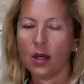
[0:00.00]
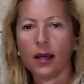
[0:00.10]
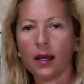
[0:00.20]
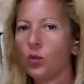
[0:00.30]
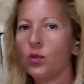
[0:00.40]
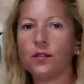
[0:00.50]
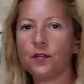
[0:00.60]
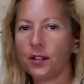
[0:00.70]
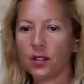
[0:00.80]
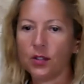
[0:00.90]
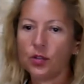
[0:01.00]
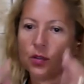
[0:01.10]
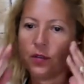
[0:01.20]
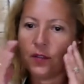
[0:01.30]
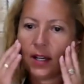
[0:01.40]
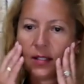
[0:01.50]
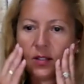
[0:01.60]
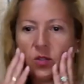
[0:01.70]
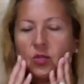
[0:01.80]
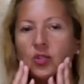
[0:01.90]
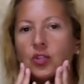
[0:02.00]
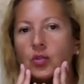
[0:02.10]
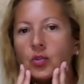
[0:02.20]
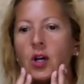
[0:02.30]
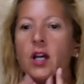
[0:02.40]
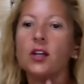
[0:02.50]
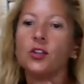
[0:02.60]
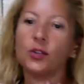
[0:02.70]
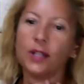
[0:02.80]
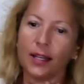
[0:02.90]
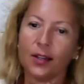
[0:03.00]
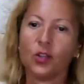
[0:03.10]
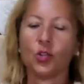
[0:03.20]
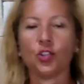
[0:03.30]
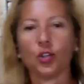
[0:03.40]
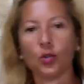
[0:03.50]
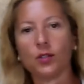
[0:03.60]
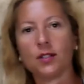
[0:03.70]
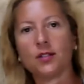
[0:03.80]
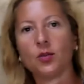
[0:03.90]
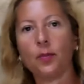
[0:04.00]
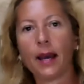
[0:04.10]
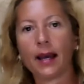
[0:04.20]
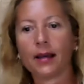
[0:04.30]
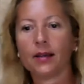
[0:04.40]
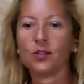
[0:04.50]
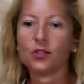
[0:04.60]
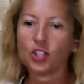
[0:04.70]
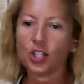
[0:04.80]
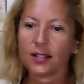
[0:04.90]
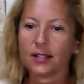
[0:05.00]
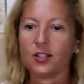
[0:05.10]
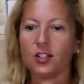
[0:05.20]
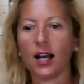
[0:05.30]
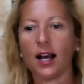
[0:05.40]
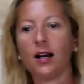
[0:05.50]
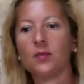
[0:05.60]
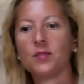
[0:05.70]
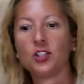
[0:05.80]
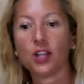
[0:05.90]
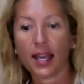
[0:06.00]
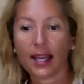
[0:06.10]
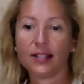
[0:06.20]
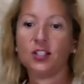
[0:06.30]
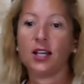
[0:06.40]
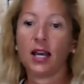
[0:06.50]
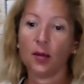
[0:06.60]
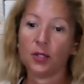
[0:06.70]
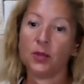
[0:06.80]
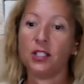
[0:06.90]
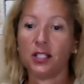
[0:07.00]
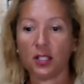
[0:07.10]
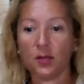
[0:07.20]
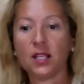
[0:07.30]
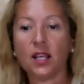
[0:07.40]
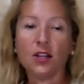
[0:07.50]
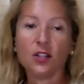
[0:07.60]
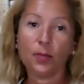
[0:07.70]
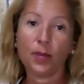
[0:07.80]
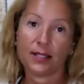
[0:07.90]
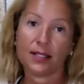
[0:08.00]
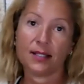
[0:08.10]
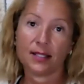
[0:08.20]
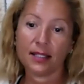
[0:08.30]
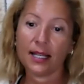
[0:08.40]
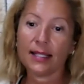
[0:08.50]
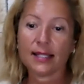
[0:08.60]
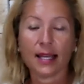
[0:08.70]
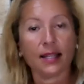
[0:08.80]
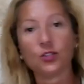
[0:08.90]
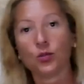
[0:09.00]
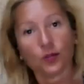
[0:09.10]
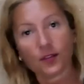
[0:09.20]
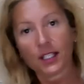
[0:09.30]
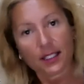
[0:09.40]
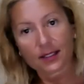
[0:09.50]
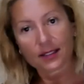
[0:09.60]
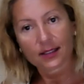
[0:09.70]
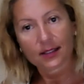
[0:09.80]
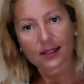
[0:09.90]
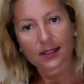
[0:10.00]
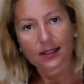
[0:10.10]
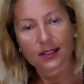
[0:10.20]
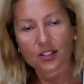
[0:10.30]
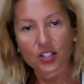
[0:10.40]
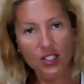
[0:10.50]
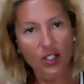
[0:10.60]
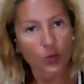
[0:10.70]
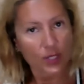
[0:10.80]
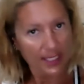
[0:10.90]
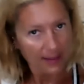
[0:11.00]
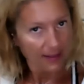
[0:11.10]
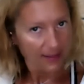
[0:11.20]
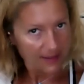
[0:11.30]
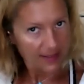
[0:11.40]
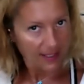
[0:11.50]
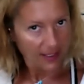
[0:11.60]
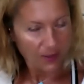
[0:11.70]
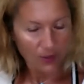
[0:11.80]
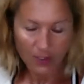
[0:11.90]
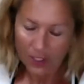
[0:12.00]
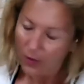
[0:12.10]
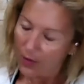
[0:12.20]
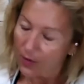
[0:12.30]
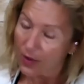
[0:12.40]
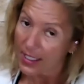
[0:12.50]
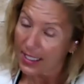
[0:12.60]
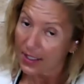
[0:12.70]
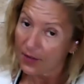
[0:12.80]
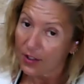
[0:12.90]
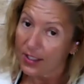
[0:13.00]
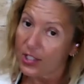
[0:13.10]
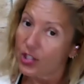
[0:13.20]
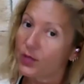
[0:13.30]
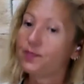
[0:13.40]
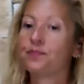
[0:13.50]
how would it feel in your face, your jaw, your neck, your shoulders, your back, your chest, your arms, your hands, your abdomen, your hips, your buttocks, your legs, and your feet? Just like we did that scan earlier on for the negative cognition.